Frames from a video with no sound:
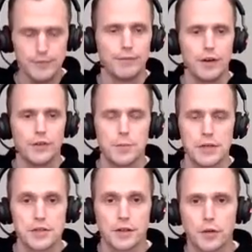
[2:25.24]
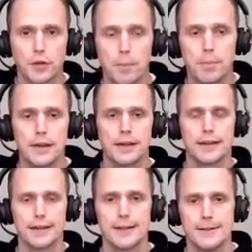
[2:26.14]
very special topic,
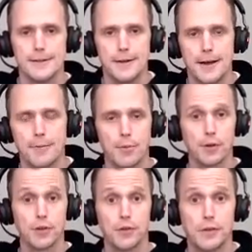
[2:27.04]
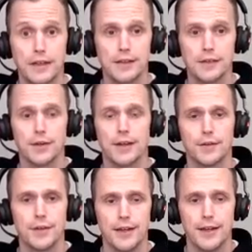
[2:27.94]
and we wanted to dig into
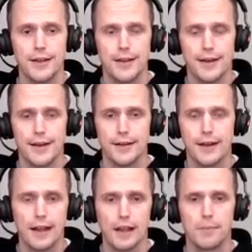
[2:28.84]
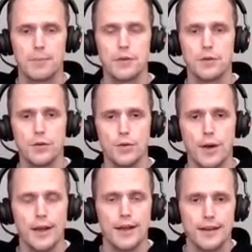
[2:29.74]
that today and help
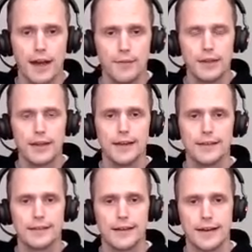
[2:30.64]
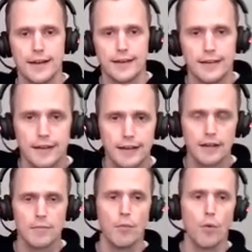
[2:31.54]
you navigate and
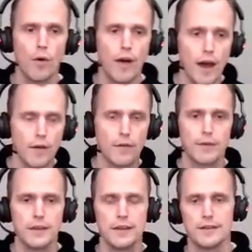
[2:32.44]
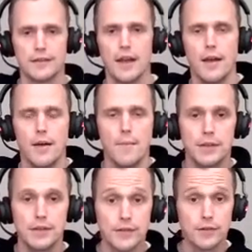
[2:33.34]
get more out of these
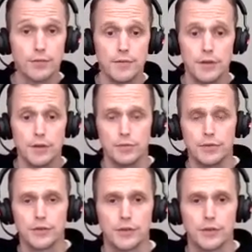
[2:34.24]
business reviews.